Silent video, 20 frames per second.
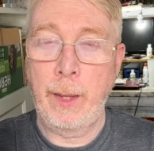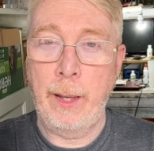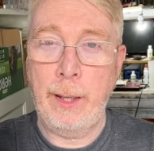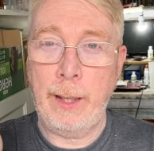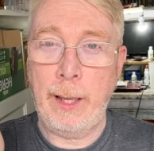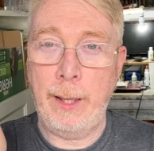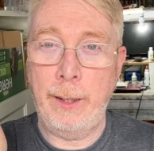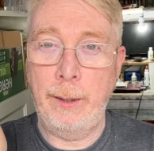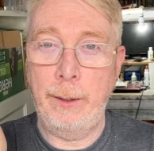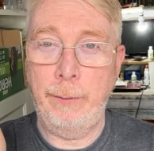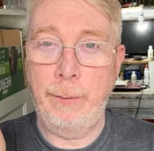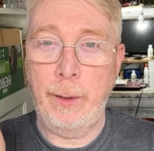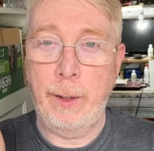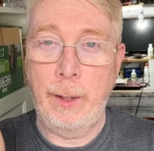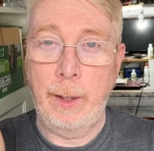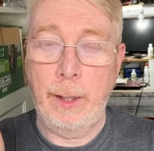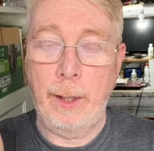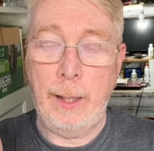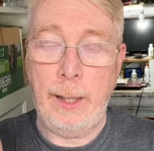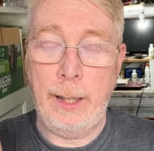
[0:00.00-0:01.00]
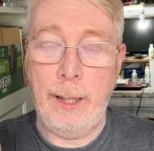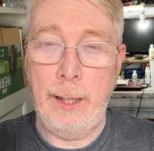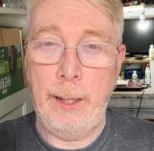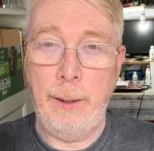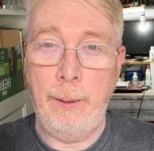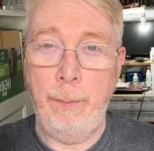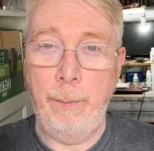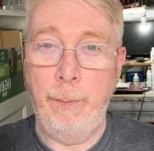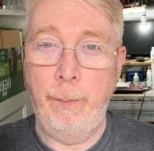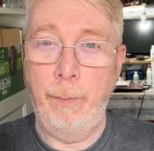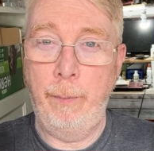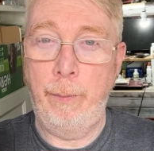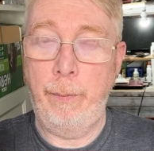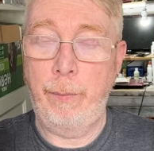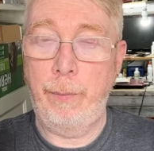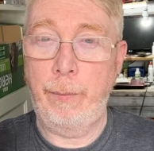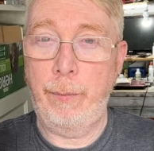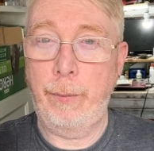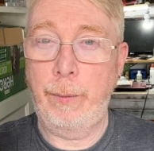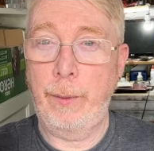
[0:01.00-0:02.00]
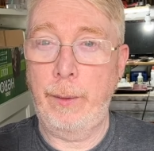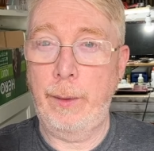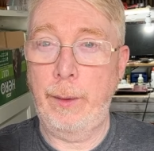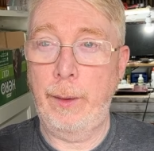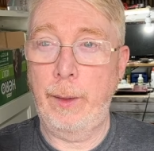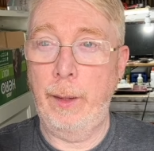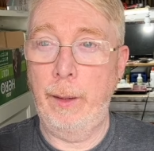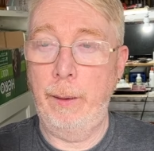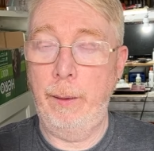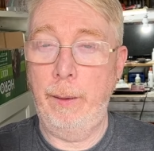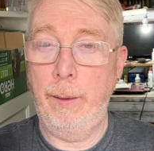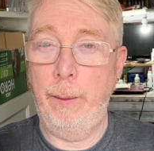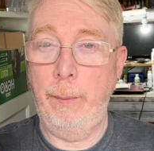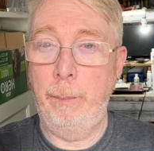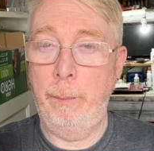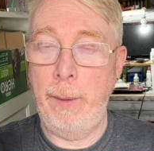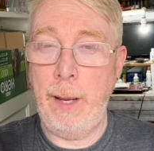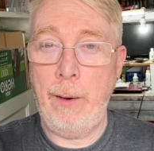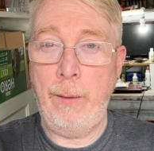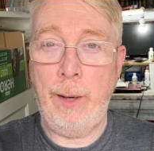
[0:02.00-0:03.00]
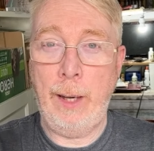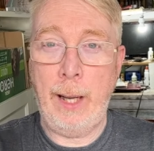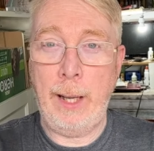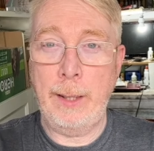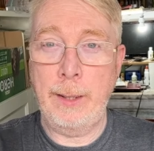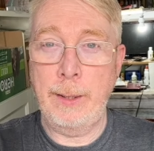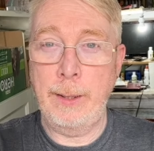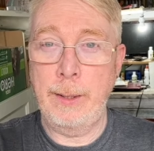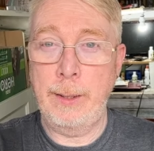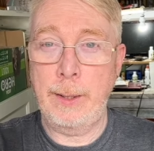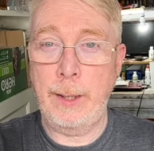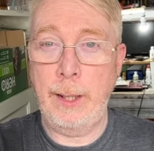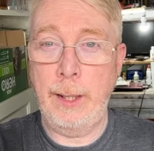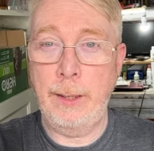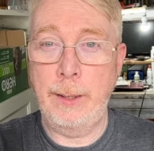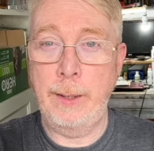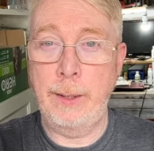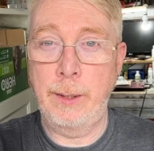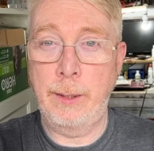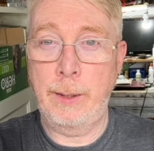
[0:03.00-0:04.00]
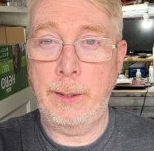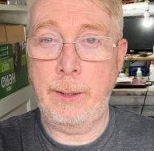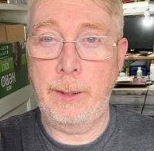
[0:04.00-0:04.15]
kind of um, Maryland and